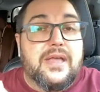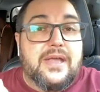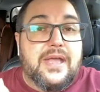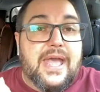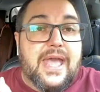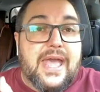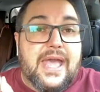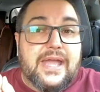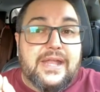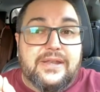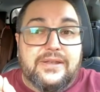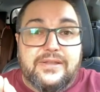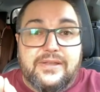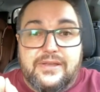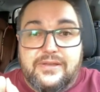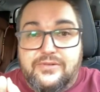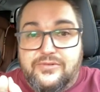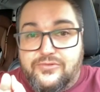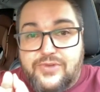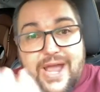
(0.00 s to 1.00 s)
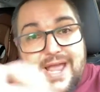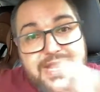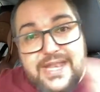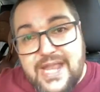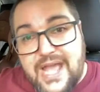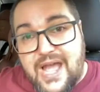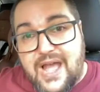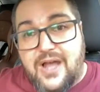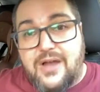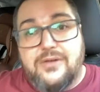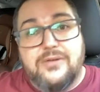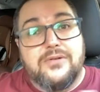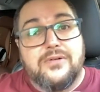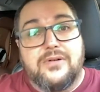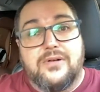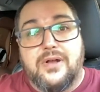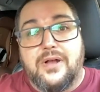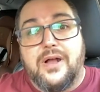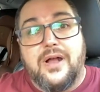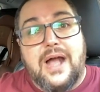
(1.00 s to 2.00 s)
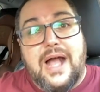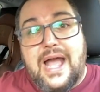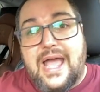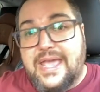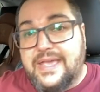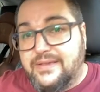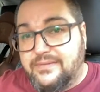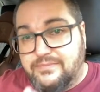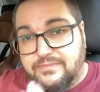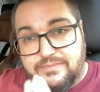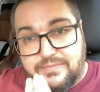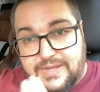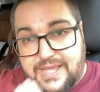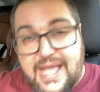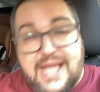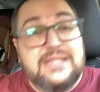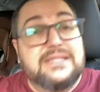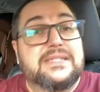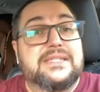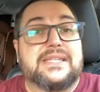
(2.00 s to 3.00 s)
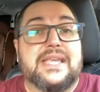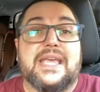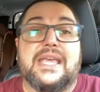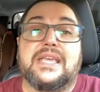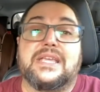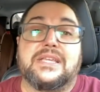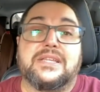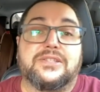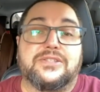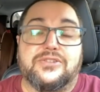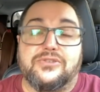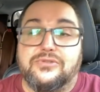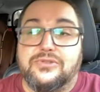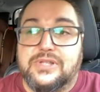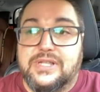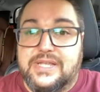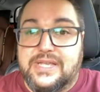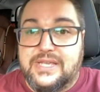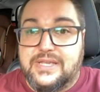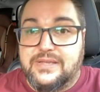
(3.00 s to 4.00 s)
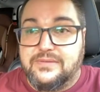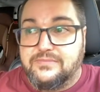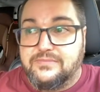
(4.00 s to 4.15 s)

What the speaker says: And right now, I can say totally